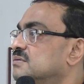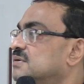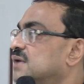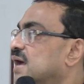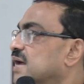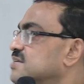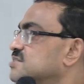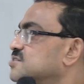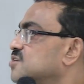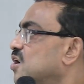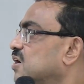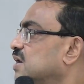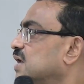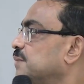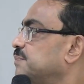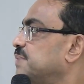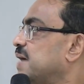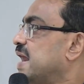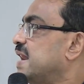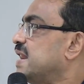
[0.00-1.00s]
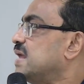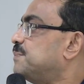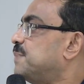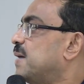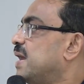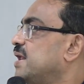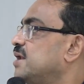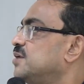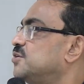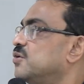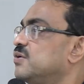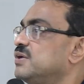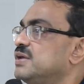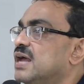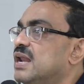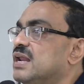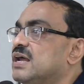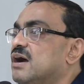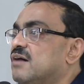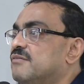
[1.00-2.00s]
does not have any
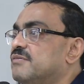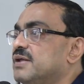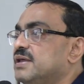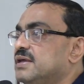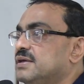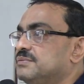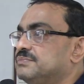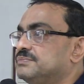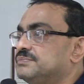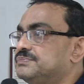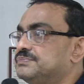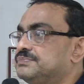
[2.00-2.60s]
peritoneal covering.